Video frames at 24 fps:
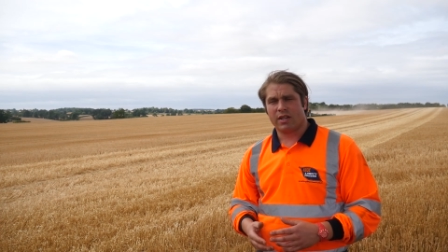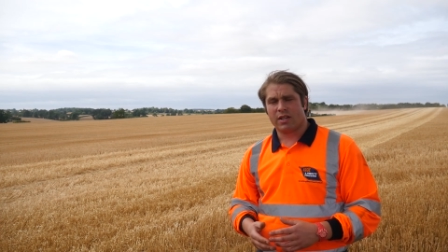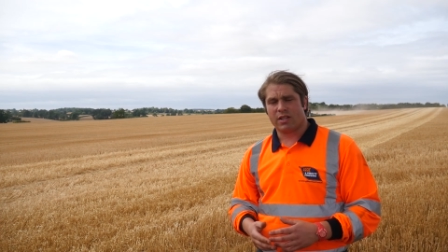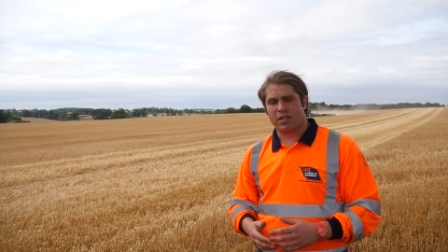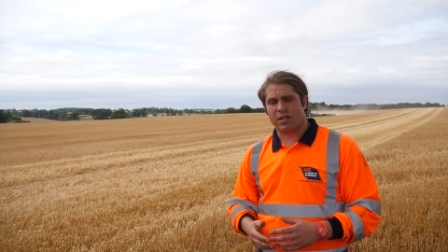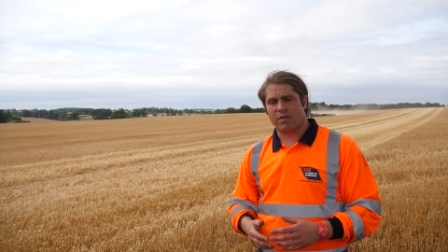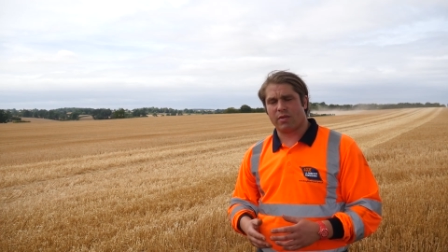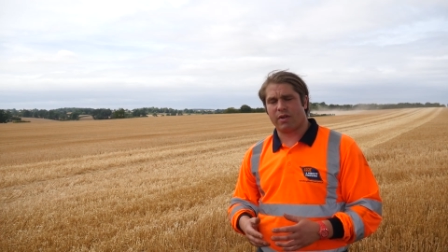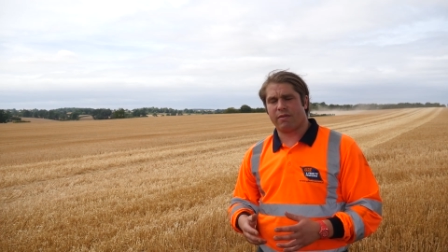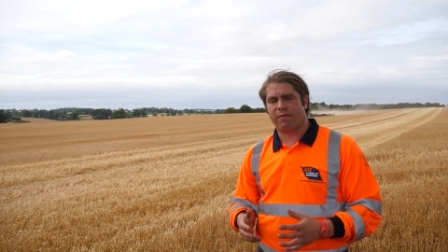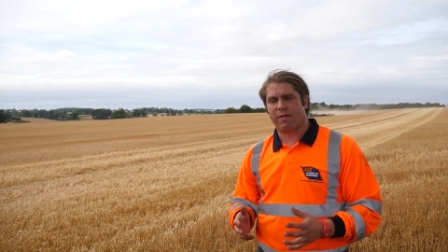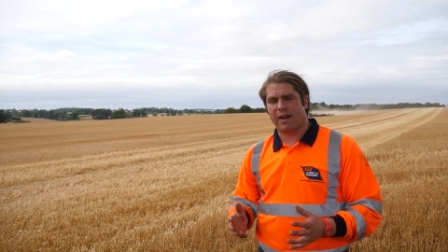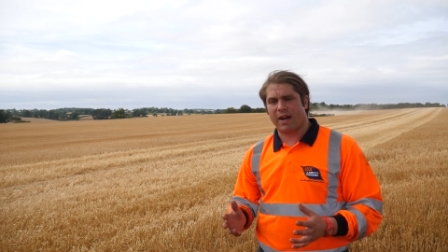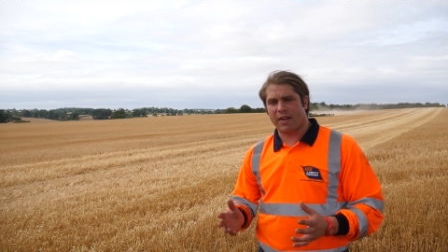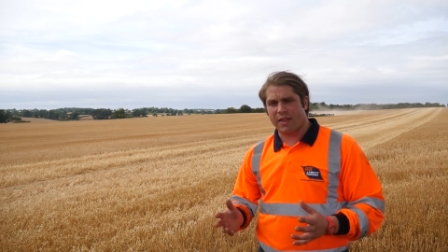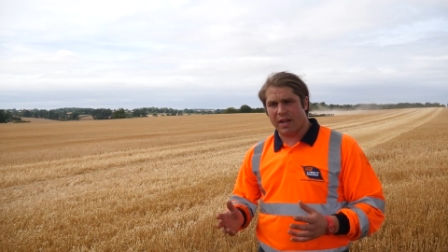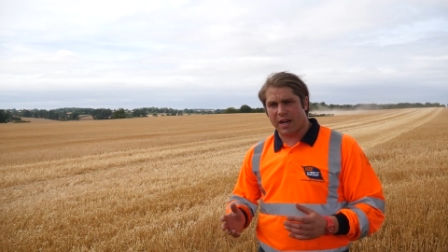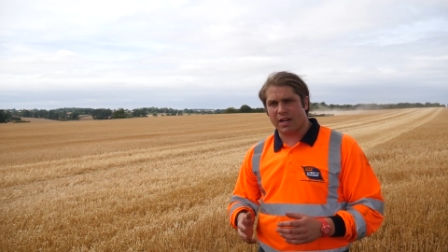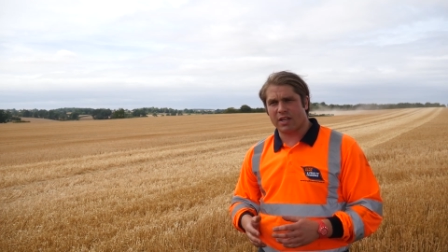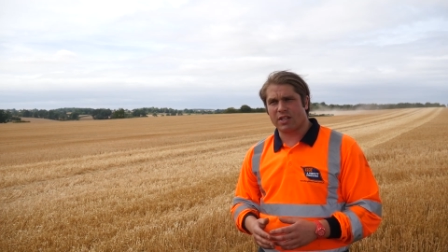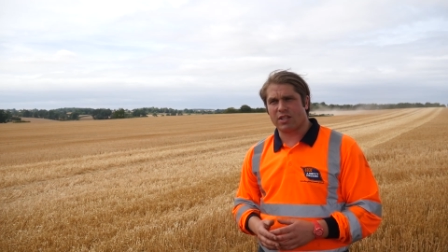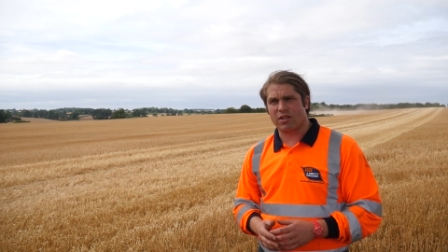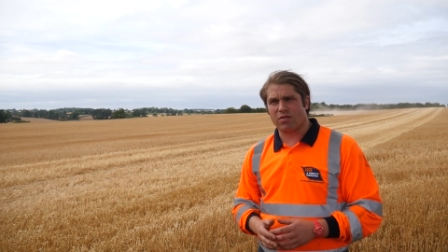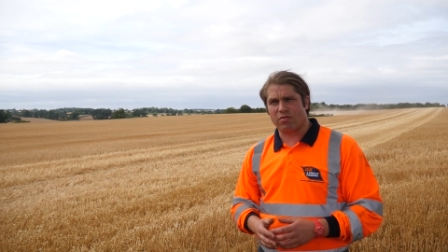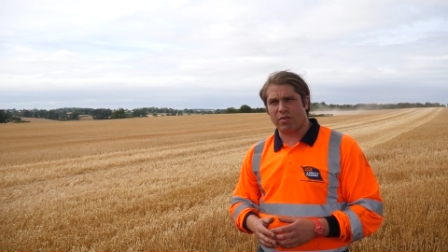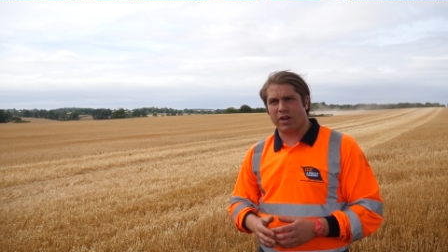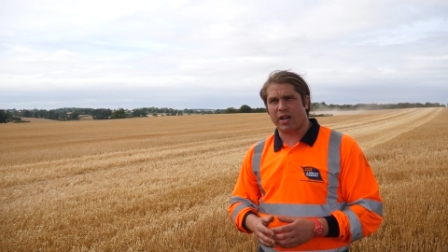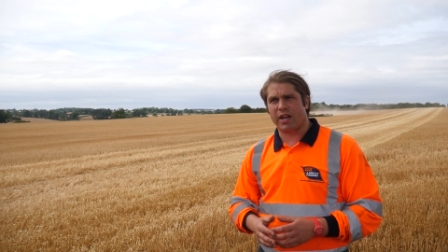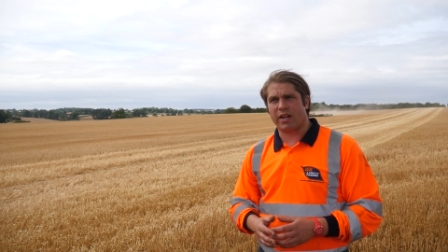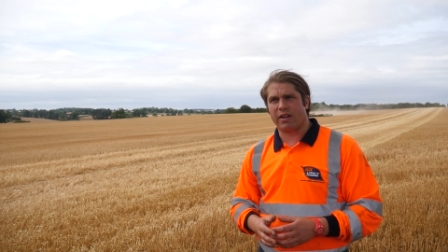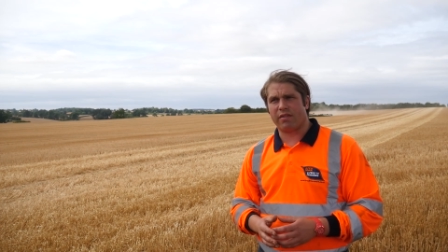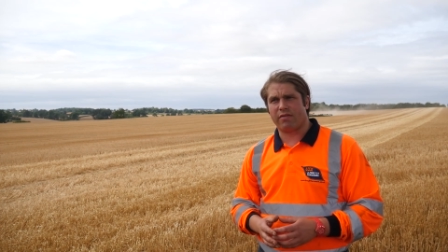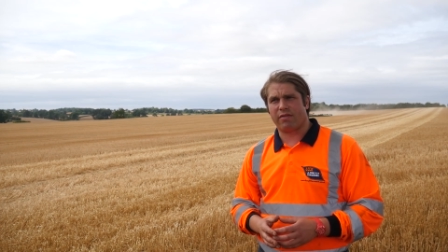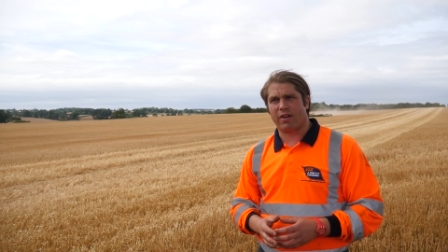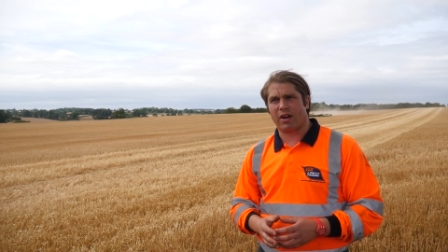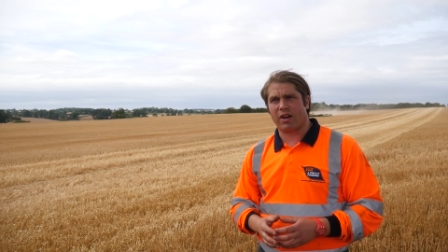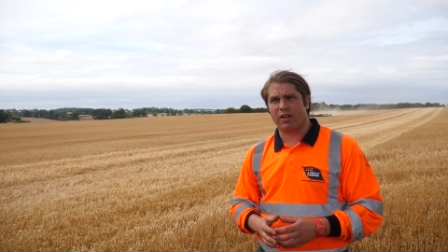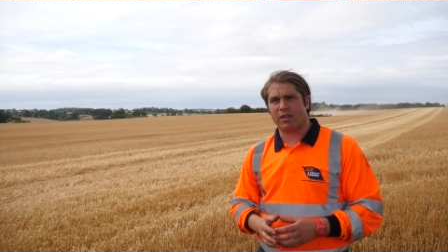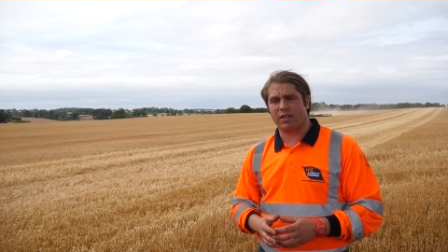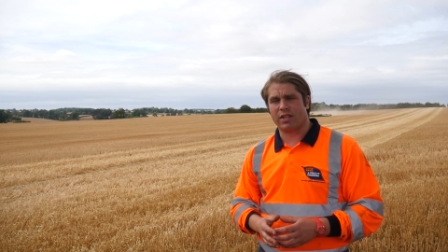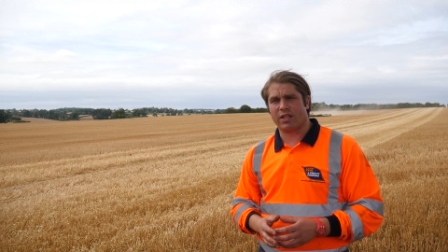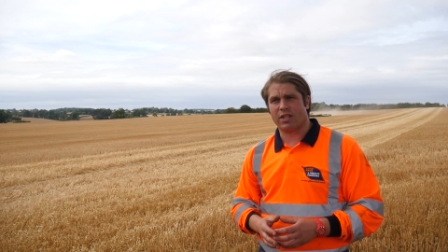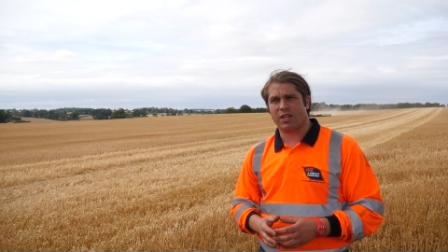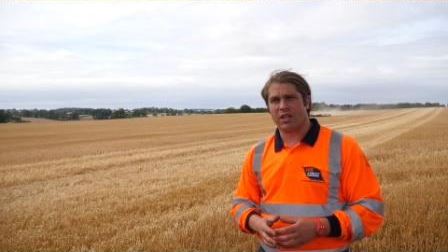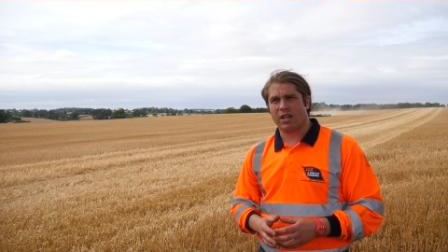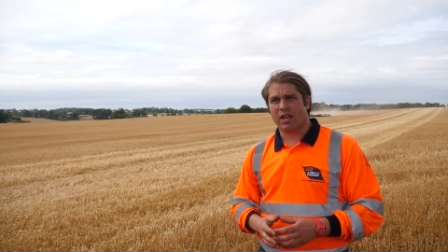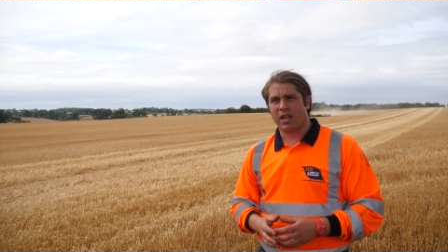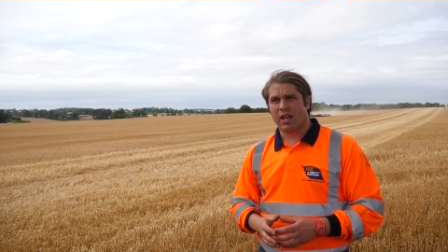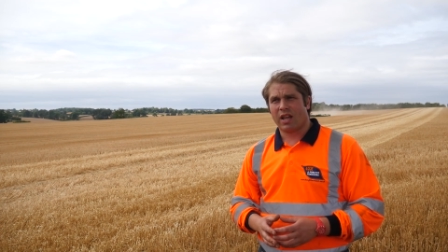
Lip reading: So we found that as a real advantage.